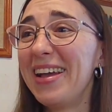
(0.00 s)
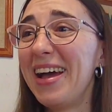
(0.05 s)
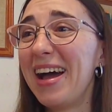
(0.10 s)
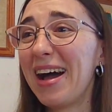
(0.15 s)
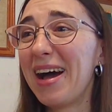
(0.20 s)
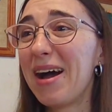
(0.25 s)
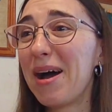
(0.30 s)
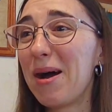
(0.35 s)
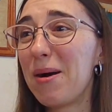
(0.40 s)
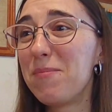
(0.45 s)

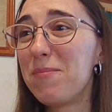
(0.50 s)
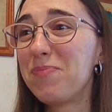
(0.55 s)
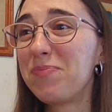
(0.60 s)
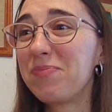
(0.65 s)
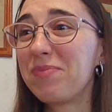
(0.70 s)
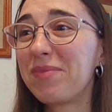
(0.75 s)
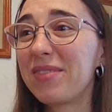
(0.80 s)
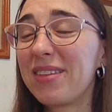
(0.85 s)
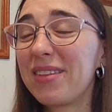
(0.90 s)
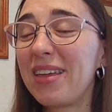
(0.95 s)

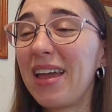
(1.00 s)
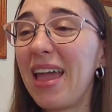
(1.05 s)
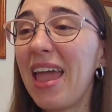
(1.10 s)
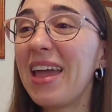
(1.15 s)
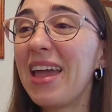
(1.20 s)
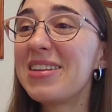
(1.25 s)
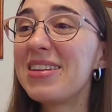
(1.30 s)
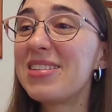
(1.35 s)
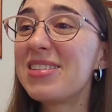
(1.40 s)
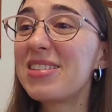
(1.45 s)

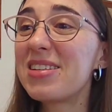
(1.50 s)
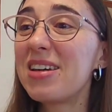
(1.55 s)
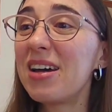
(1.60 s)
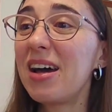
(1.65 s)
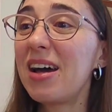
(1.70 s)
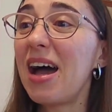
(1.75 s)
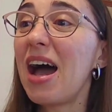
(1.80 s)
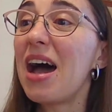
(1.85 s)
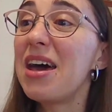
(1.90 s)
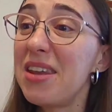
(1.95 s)
And
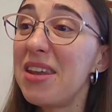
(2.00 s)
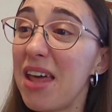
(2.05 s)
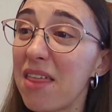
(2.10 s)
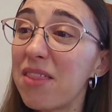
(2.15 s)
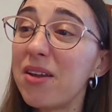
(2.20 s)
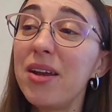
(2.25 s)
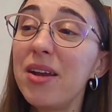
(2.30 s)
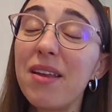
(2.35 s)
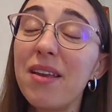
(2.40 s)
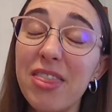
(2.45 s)

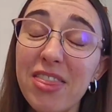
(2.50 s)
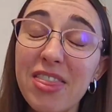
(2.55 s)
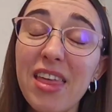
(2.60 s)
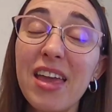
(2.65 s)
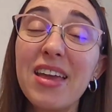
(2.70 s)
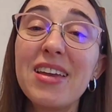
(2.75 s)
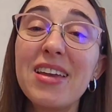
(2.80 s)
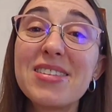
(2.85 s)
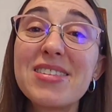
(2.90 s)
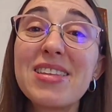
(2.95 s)
another
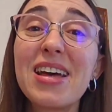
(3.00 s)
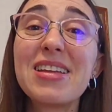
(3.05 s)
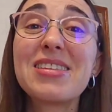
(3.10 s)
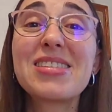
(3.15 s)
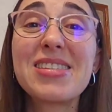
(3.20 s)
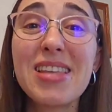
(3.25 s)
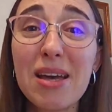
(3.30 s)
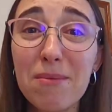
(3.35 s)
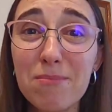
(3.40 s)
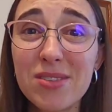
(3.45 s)
thing is that
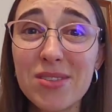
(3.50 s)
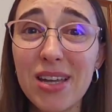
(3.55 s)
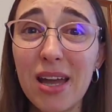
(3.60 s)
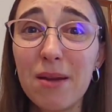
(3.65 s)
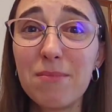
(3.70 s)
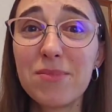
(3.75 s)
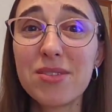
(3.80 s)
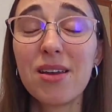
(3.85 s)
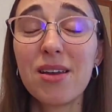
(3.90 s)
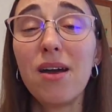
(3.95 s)

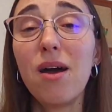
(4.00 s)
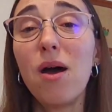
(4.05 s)
sometimes